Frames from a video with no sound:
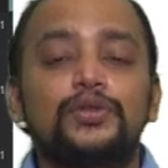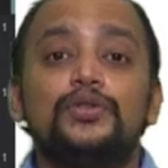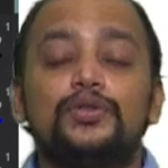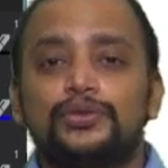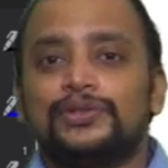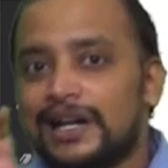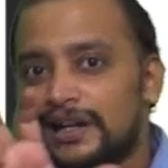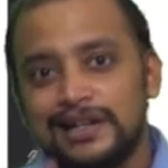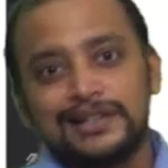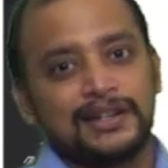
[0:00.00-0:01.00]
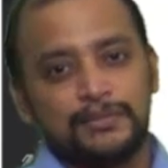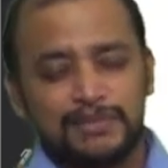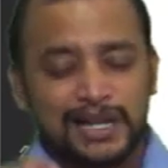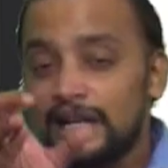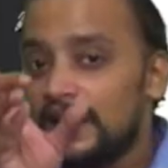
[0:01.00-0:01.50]
due to that reason,
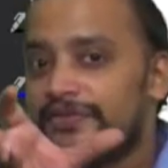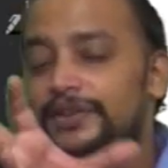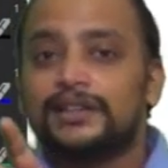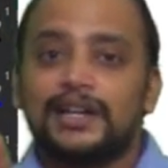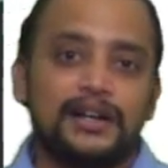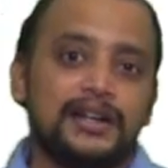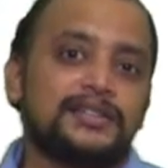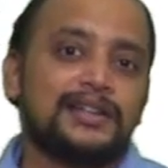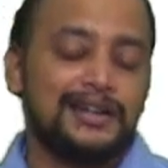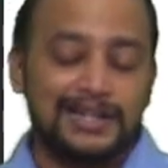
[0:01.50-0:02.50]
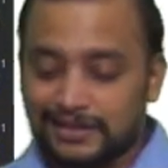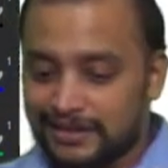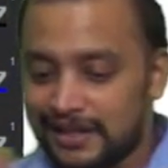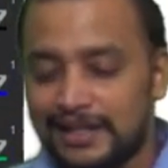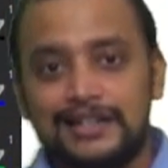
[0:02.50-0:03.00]
mainly for that reason,
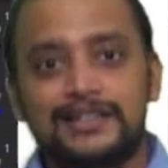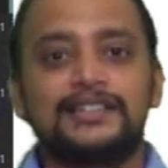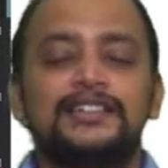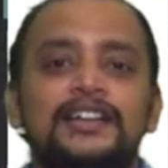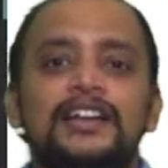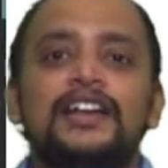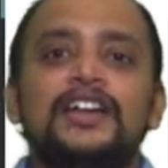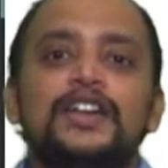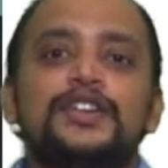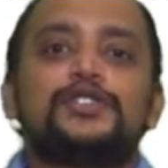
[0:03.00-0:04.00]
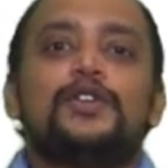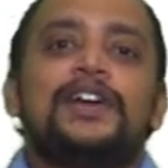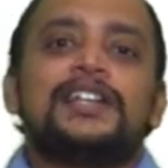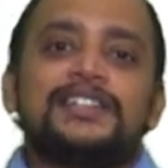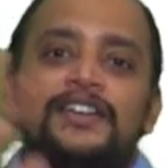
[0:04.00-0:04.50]
nothing else. So
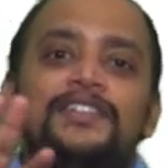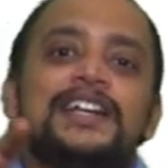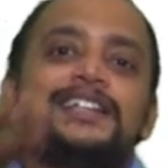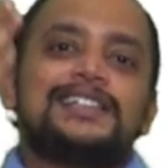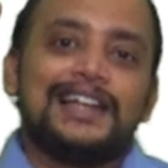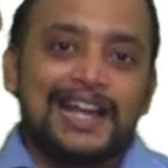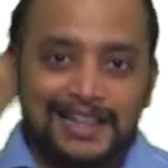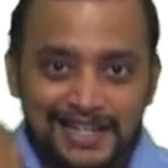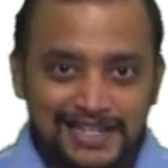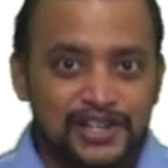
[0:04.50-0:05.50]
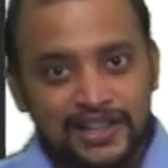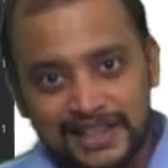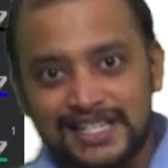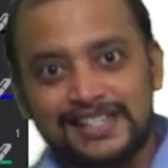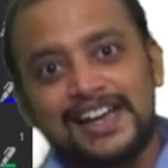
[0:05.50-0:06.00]
when someone is like this on
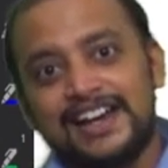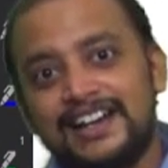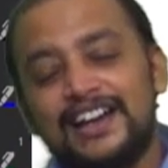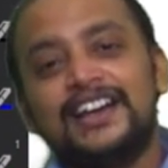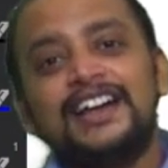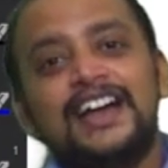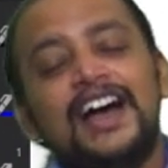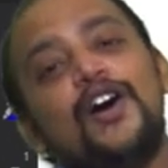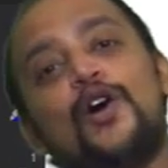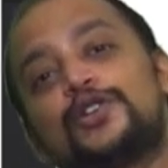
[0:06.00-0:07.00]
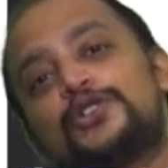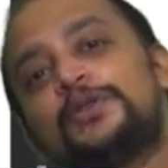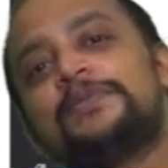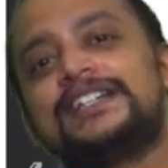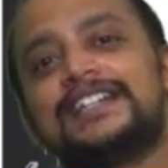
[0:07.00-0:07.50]
this side,
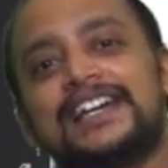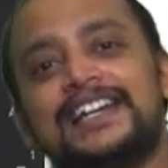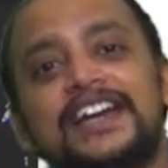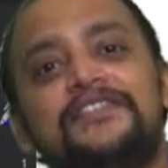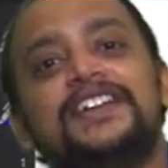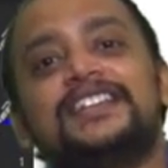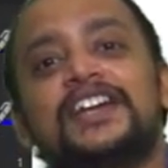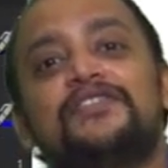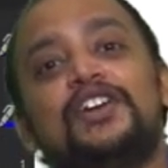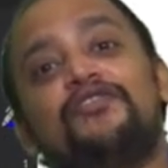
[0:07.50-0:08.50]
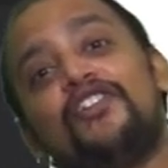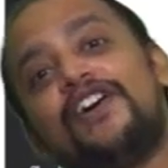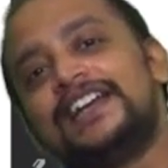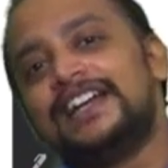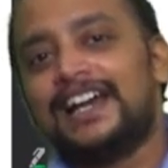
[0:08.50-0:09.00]
automatically everything will
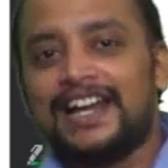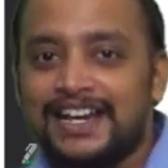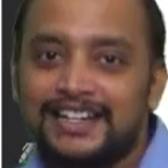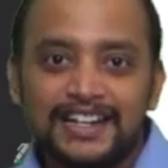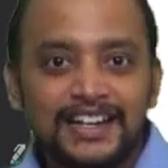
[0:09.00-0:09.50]
fall in line.